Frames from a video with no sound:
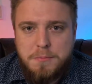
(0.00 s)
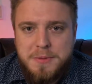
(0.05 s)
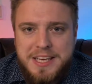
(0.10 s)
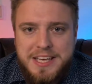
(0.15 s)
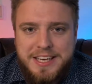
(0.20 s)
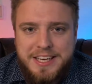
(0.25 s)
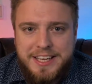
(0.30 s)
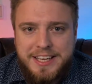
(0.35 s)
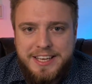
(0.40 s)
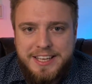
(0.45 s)

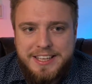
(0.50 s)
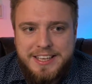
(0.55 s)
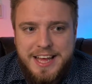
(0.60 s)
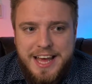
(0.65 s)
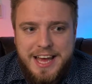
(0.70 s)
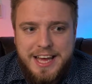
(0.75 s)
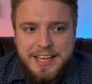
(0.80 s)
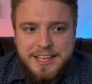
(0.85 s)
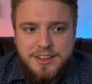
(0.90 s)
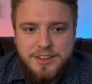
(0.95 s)
meaning
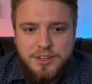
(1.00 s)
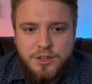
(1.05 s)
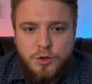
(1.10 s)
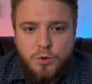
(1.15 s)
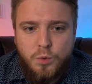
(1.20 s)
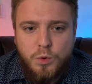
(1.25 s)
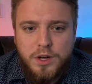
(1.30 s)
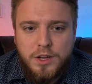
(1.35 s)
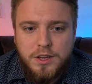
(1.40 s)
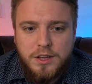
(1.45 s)
that you
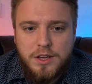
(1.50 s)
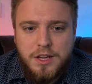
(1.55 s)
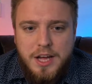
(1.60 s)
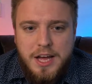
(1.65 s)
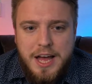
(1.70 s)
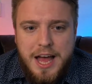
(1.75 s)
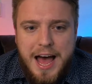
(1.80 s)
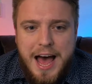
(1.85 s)
will